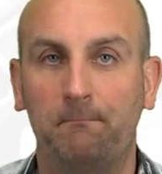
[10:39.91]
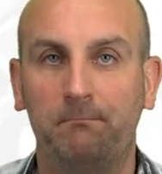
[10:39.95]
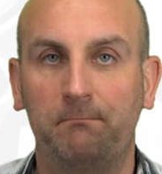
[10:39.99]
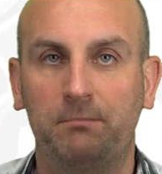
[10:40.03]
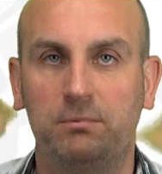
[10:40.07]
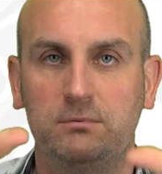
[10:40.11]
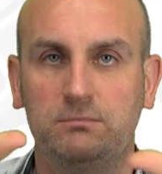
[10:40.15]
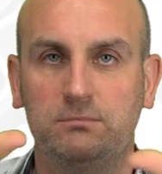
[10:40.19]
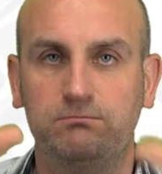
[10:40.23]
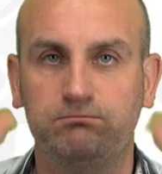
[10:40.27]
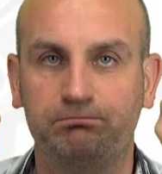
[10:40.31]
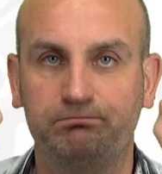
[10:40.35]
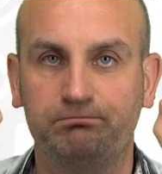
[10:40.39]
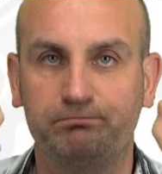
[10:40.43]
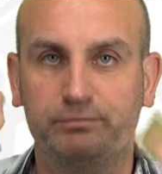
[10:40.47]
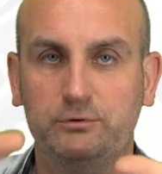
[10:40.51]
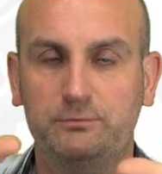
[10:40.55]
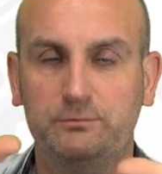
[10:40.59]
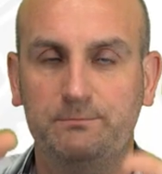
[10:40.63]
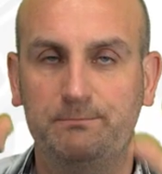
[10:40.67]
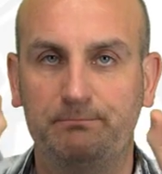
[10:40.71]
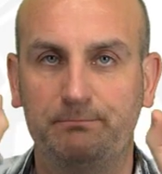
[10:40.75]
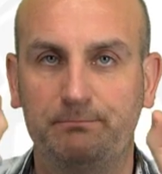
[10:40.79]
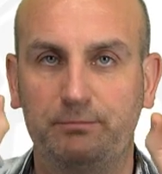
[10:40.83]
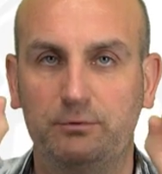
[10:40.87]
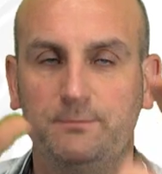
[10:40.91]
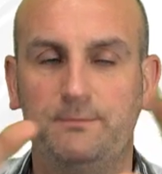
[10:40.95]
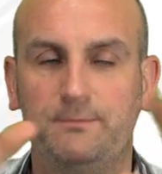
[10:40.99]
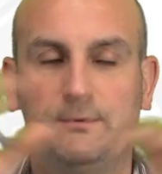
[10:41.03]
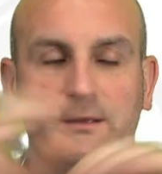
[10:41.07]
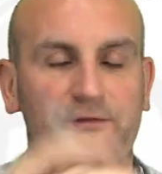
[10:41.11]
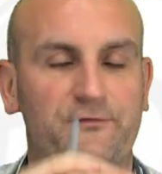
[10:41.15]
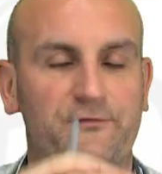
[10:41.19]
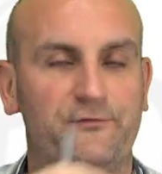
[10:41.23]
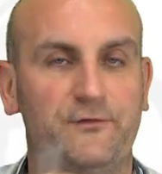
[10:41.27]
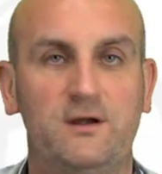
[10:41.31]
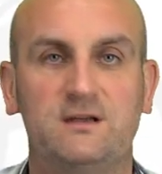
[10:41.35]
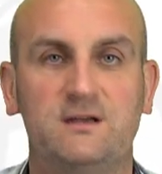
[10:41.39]
Boop, boop, boop.
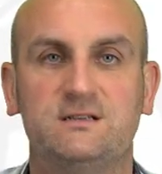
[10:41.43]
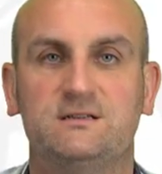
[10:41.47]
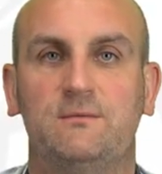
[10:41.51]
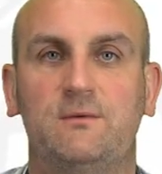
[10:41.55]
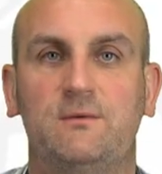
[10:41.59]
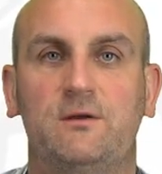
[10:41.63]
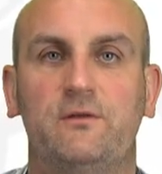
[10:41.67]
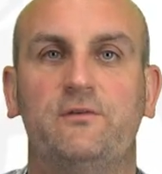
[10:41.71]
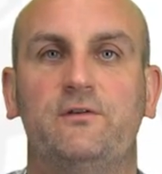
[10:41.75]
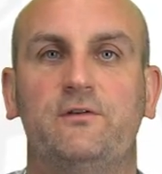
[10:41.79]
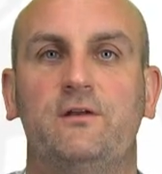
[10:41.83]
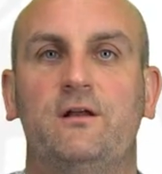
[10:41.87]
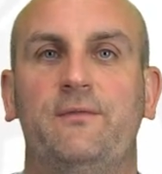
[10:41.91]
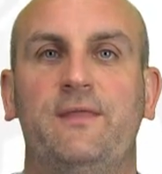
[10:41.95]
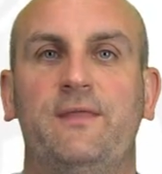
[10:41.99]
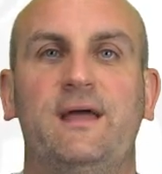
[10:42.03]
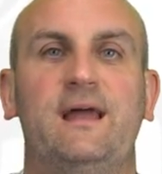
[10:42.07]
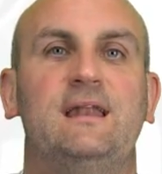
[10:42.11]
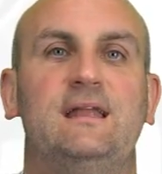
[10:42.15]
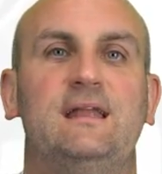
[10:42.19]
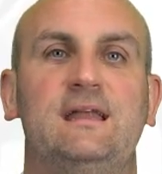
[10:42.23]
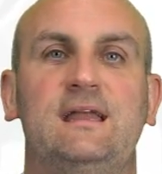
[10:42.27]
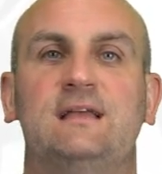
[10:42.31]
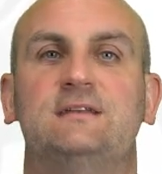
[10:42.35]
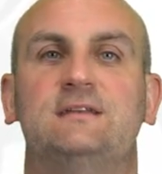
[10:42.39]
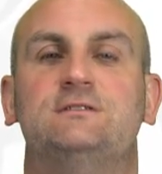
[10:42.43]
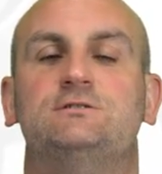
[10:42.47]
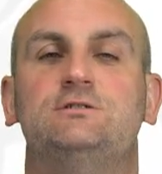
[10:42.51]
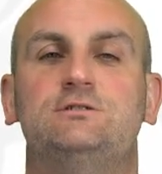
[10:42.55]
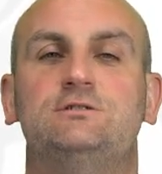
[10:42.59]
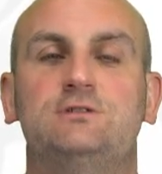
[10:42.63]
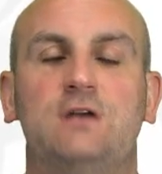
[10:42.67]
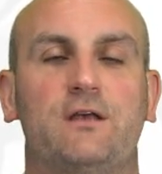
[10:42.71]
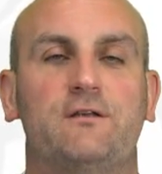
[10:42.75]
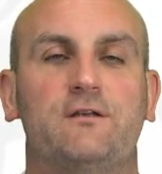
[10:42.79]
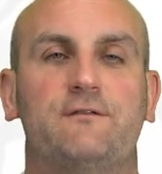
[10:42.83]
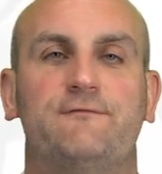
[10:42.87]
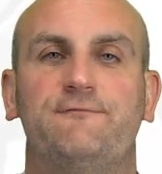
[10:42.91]
As far as I'm concerned, that is
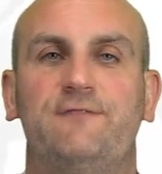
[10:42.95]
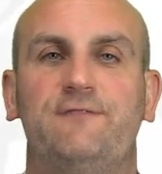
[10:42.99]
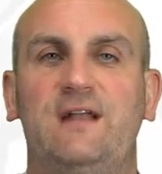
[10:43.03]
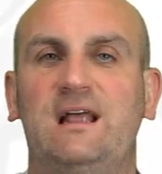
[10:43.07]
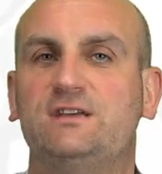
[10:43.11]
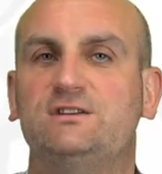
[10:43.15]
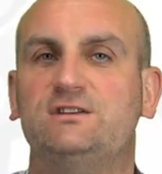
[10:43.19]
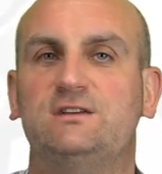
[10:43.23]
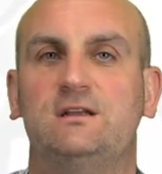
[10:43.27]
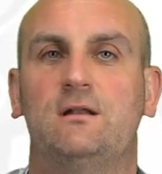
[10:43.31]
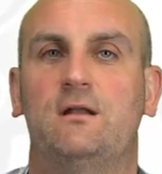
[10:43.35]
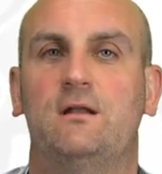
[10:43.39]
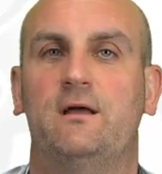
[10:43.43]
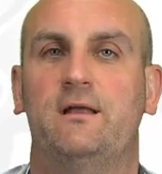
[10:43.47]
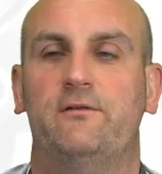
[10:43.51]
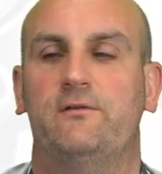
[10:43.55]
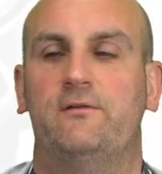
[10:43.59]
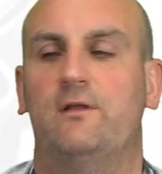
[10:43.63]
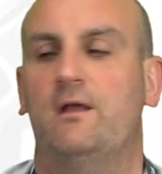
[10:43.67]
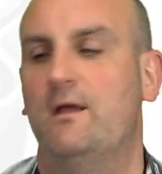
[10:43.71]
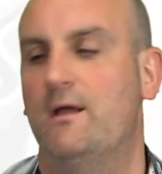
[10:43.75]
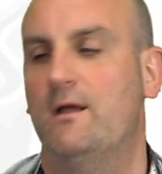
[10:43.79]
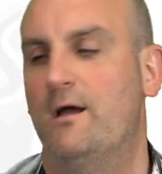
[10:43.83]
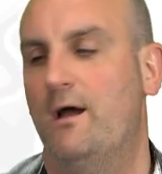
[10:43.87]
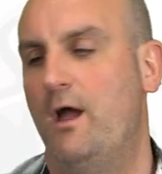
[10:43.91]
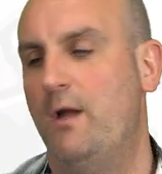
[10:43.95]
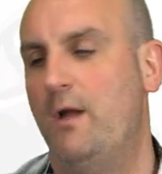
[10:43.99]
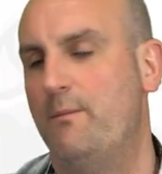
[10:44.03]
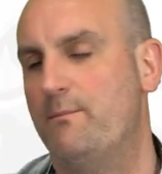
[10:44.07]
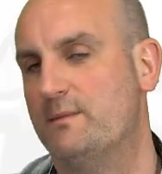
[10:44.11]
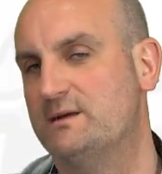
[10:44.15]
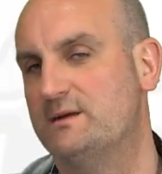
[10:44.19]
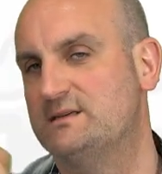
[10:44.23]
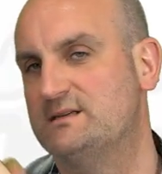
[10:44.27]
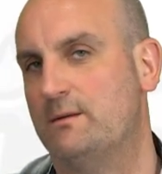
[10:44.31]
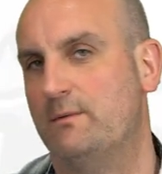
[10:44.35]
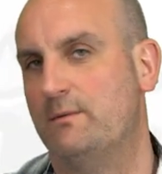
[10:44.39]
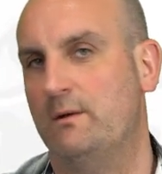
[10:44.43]
just flashing lights. Open
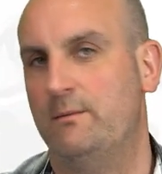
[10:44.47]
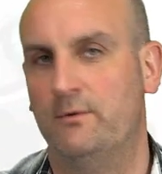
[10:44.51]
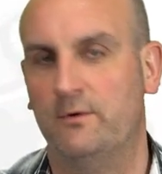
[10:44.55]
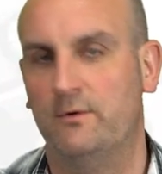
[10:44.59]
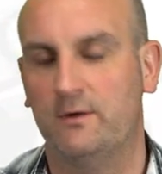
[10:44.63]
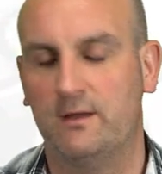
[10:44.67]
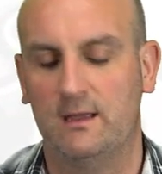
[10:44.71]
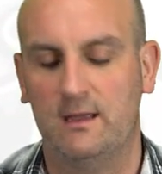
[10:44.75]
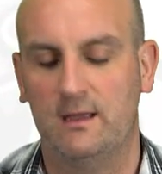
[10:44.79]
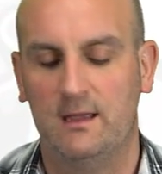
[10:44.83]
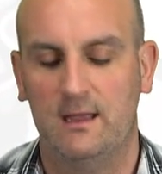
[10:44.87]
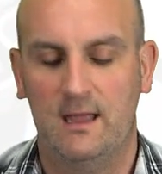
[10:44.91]
my summary book